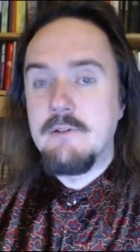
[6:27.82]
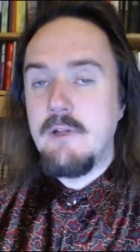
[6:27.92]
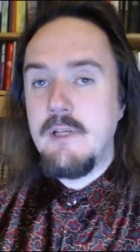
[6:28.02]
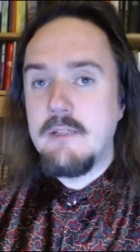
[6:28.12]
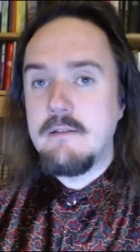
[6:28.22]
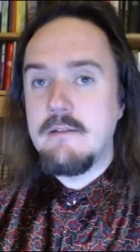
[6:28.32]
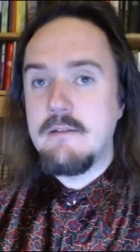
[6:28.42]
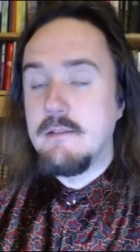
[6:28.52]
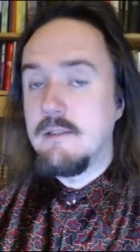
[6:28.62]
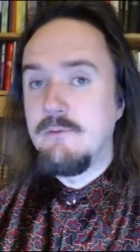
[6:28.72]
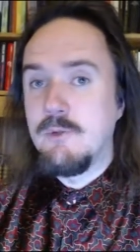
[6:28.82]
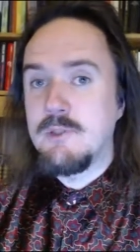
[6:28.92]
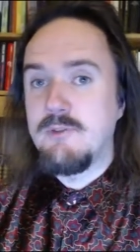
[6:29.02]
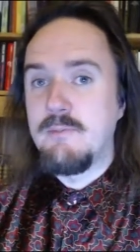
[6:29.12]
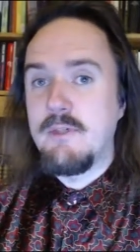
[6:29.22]
The letter was
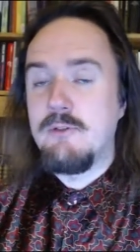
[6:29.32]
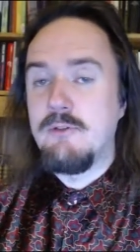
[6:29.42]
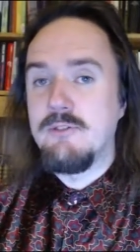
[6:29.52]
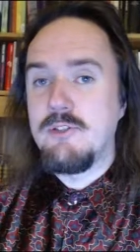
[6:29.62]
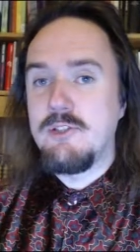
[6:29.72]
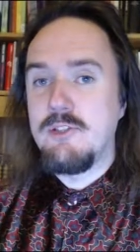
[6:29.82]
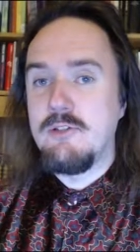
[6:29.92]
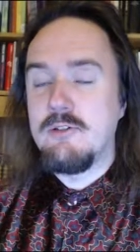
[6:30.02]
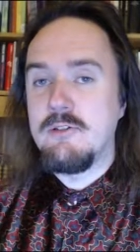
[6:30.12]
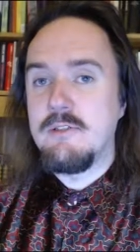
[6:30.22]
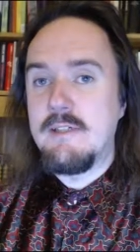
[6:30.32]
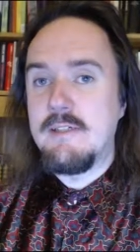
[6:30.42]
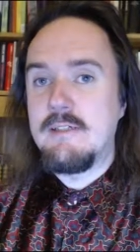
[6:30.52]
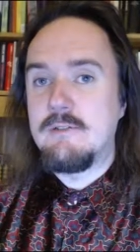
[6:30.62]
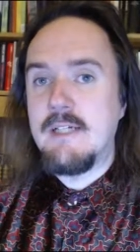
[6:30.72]
from a concerned
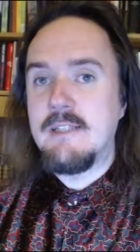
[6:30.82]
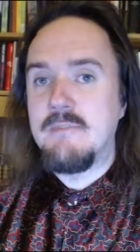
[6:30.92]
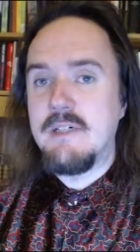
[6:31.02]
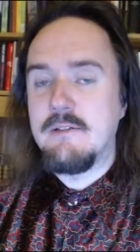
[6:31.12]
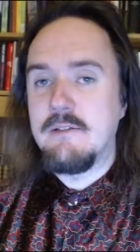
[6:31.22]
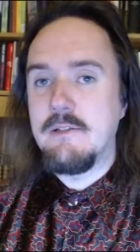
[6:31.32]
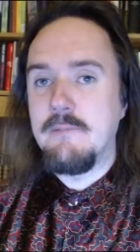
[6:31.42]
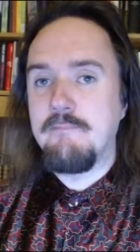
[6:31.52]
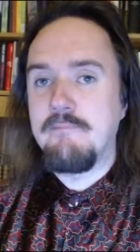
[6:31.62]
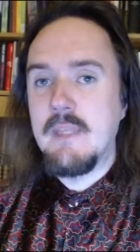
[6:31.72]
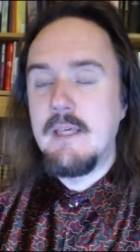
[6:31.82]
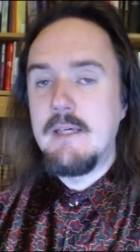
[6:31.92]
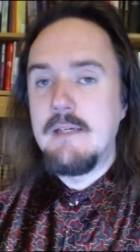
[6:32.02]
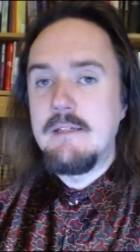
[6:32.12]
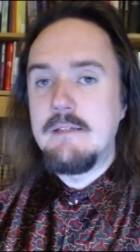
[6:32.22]
grandmother.
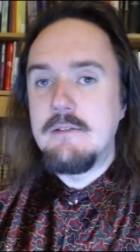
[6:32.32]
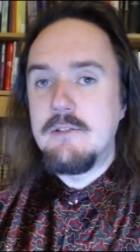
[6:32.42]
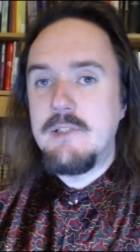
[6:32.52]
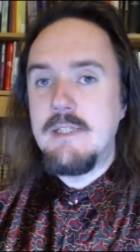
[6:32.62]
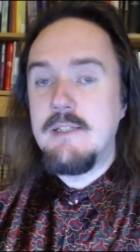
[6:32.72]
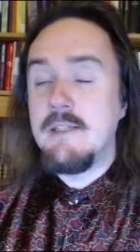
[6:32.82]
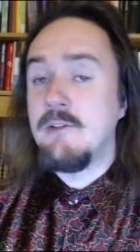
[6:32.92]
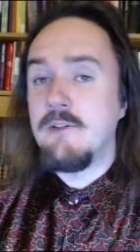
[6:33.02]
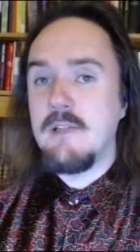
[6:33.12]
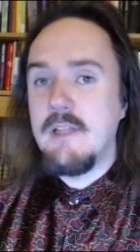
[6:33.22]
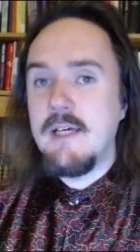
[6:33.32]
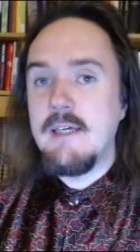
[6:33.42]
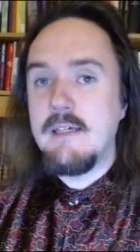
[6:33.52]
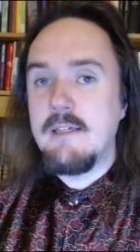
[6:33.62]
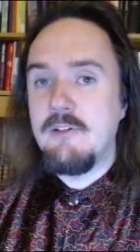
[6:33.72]
She did not
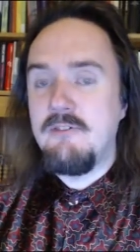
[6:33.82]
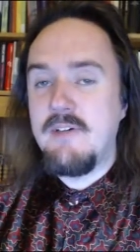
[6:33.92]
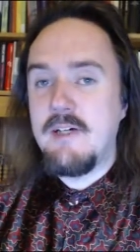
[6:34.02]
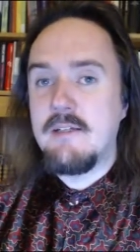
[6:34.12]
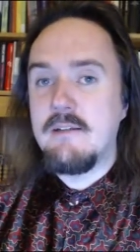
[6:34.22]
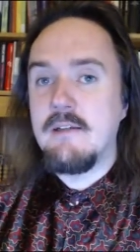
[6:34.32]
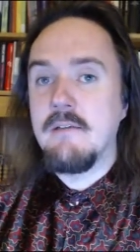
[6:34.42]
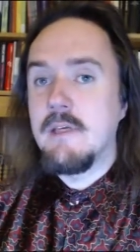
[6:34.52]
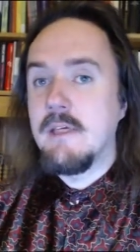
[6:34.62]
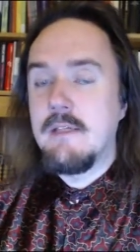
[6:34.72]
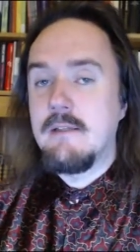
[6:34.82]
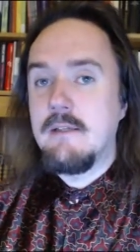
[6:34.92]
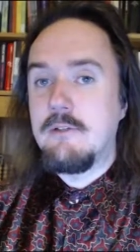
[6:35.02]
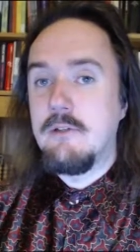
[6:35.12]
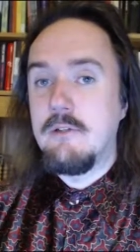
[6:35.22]
like the fact
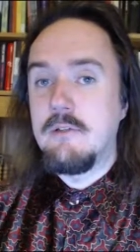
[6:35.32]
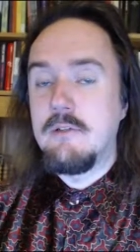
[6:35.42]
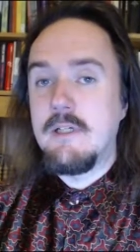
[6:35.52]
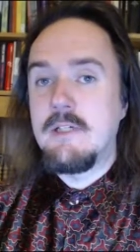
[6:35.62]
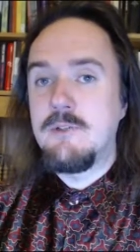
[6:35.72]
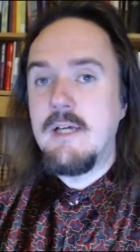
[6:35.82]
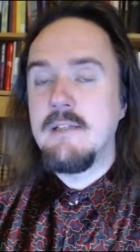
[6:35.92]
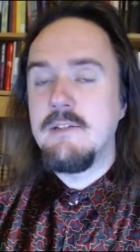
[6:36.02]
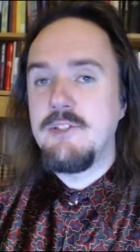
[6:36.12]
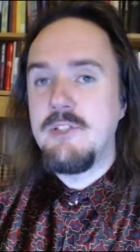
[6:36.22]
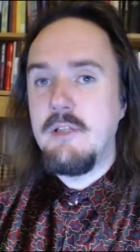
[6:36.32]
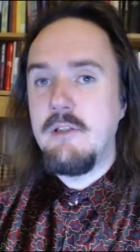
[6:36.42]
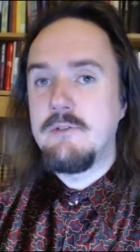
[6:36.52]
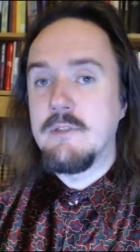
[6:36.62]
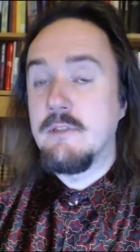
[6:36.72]
that her
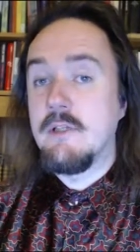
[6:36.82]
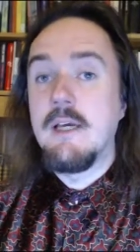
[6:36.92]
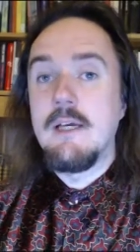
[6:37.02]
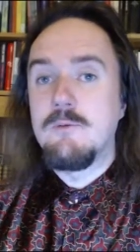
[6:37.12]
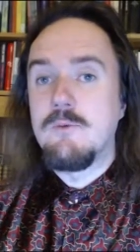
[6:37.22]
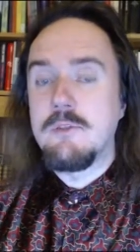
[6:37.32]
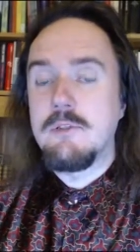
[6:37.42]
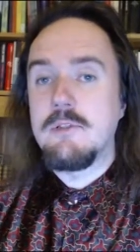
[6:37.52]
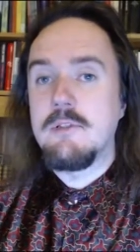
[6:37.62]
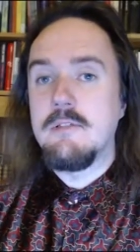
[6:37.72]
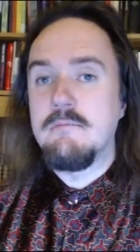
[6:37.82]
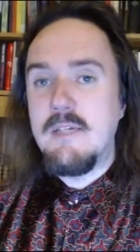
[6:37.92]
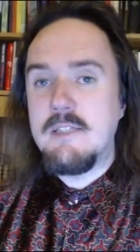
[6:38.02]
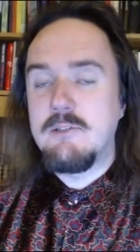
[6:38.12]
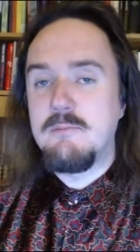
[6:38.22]
grandchildren was
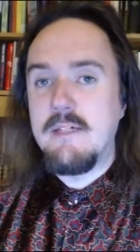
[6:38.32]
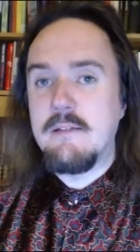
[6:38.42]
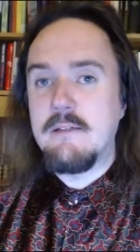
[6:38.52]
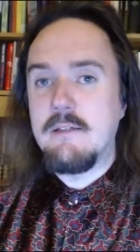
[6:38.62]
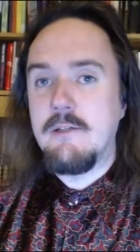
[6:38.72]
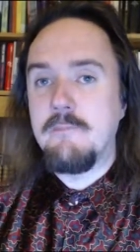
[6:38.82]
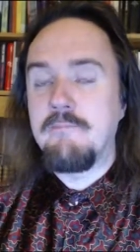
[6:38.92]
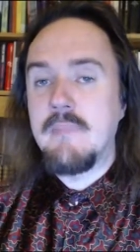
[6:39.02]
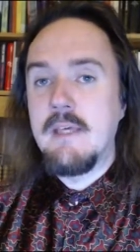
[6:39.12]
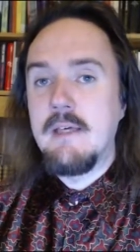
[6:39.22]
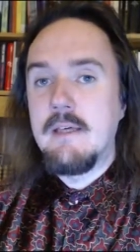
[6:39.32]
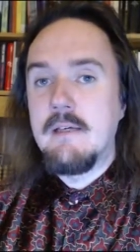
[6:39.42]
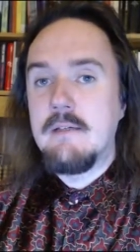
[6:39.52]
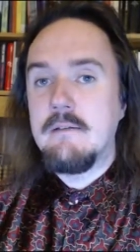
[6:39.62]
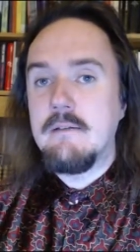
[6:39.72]
masturbating
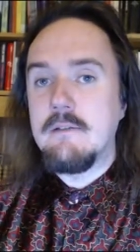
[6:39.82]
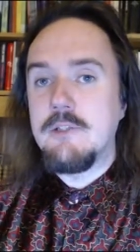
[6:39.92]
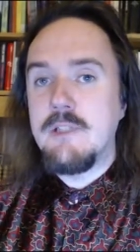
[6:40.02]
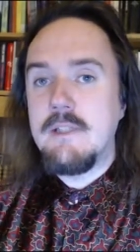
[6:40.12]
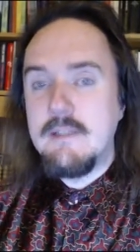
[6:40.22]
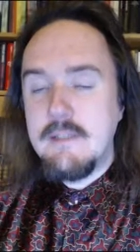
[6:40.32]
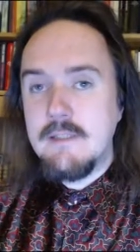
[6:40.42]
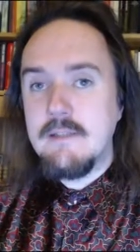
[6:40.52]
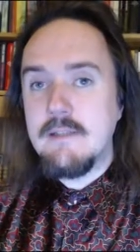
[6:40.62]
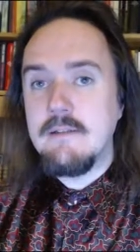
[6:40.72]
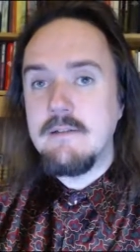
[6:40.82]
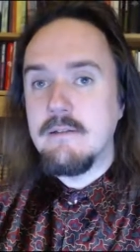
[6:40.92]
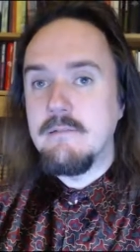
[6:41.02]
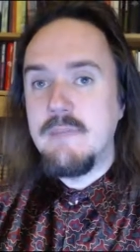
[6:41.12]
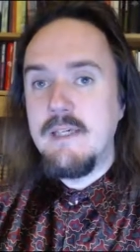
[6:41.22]
and she didn't
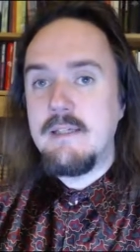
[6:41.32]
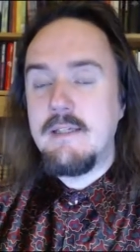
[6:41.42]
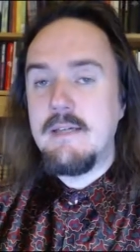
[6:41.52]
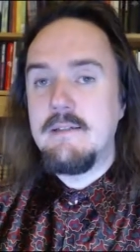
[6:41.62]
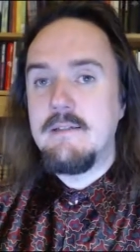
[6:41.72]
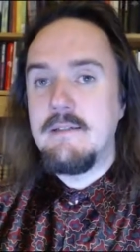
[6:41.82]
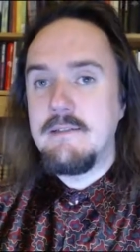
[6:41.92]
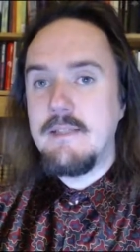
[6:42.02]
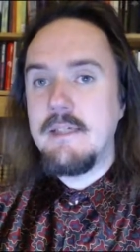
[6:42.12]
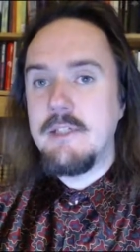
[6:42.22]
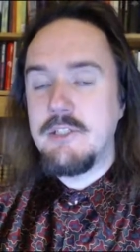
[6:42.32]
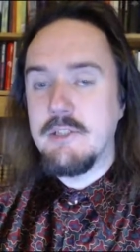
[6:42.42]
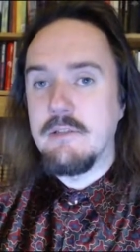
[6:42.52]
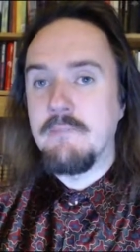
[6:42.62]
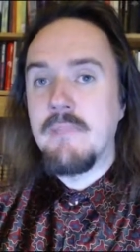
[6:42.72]
make any
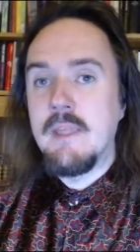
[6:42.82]
distinction